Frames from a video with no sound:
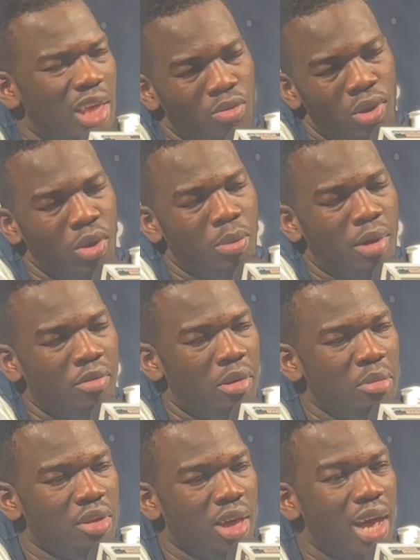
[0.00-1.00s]
just work on my
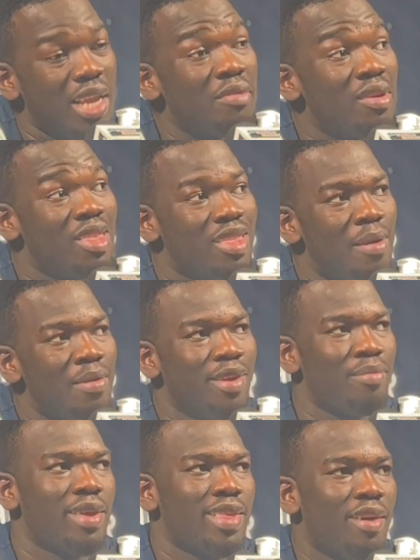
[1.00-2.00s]
form shot. I did the same
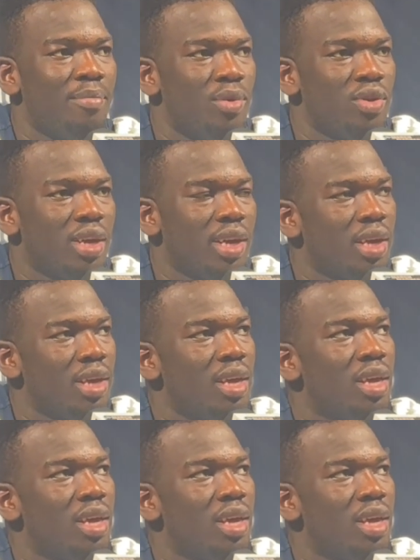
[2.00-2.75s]
thing my sophomore year.